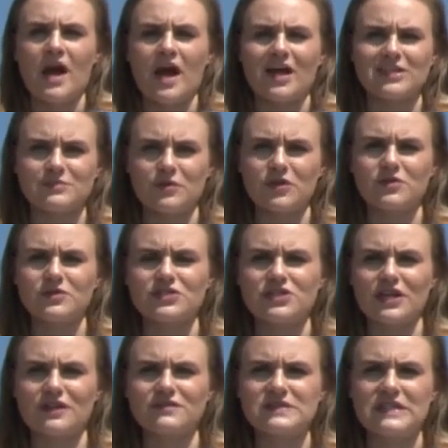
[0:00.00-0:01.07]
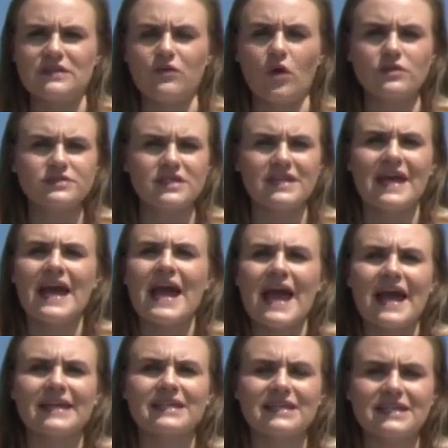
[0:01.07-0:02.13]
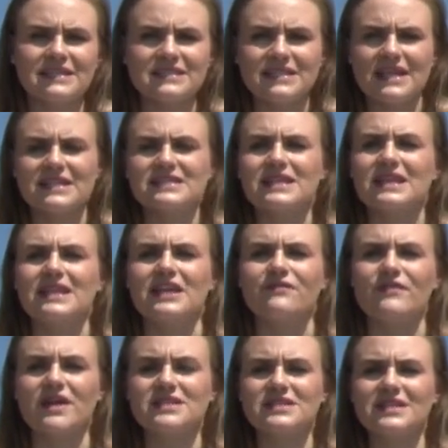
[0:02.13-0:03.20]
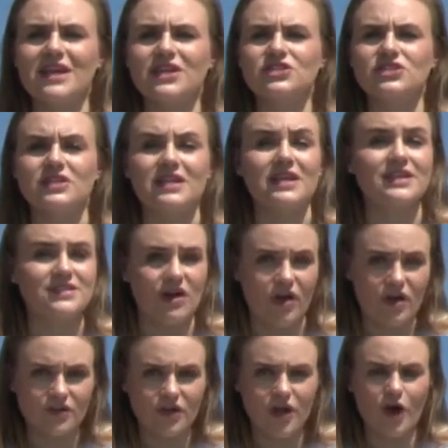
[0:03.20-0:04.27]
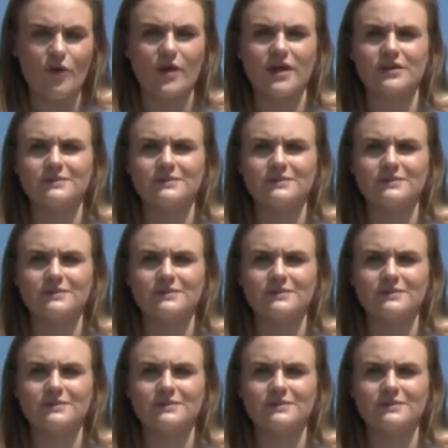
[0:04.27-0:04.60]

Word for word: I spoke with Sheriff Steve Holton, and he says that the investigation is ongoing.